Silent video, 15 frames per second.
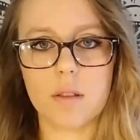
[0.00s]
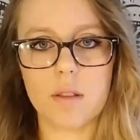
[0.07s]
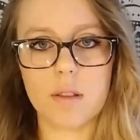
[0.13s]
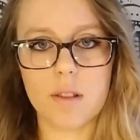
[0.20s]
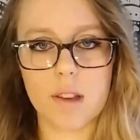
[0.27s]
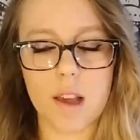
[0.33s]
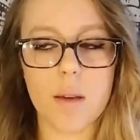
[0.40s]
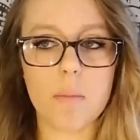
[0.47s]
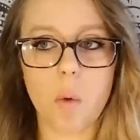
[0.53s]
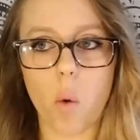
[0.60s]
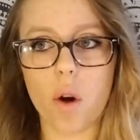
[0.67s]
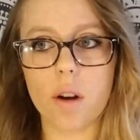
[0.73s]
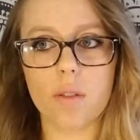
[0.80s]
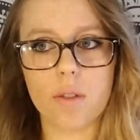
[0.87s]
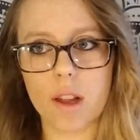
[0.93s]
see
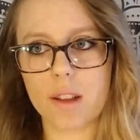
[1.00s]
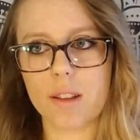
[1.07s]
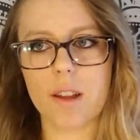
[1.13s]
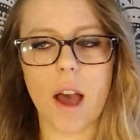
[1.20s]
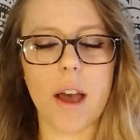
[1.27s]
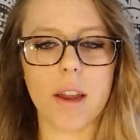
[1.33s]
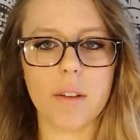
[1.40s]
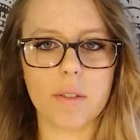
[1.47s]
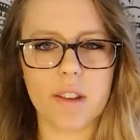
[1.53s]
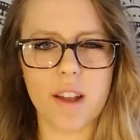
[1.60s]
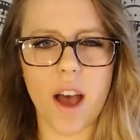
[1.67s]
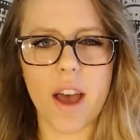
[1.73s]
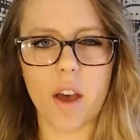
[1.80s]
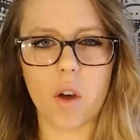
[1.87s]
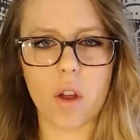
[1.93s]
more of this kind of
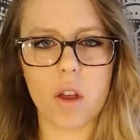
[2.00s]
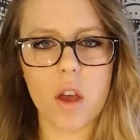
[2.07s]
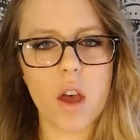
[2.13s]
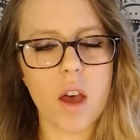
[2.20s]
style